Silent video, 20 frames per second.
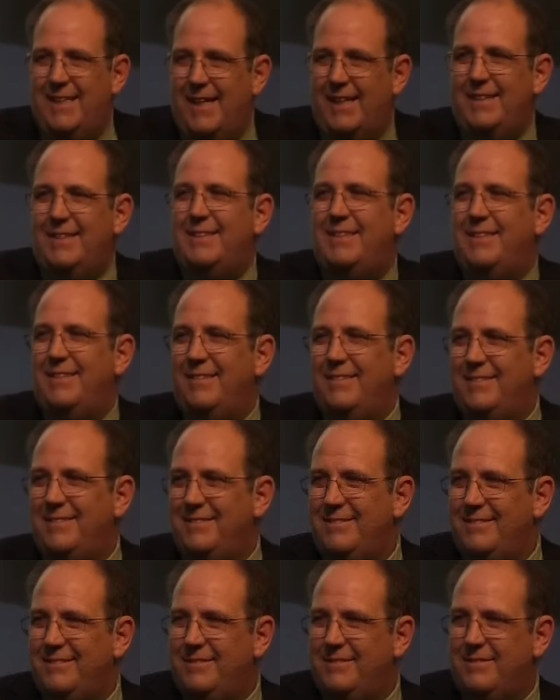tent.
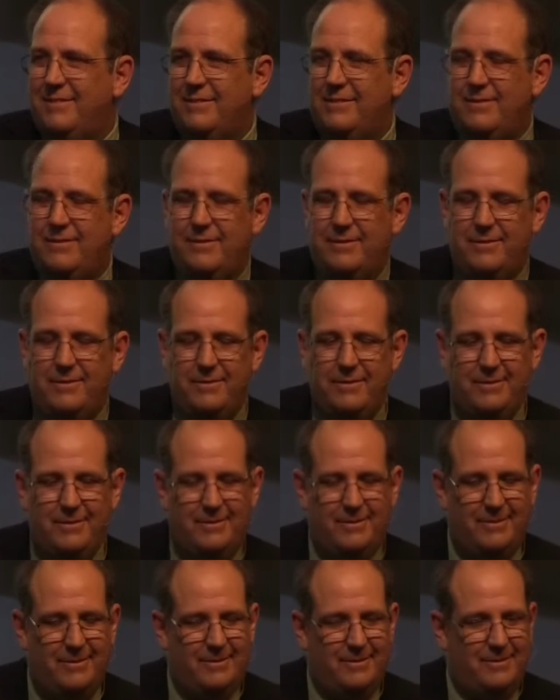
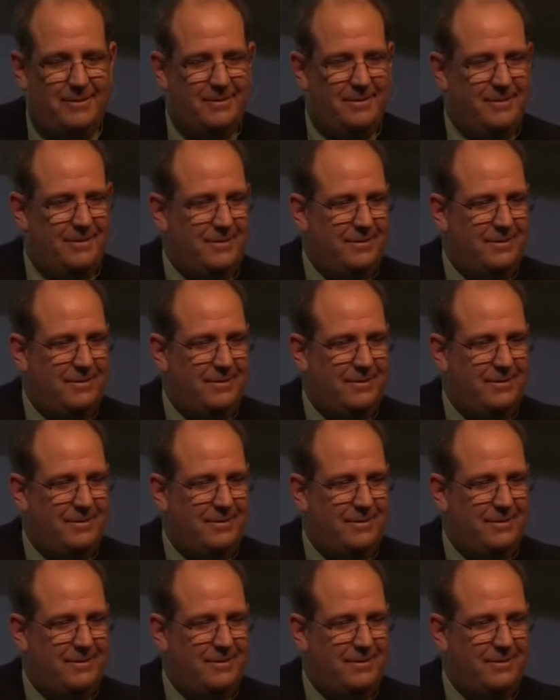Hmm.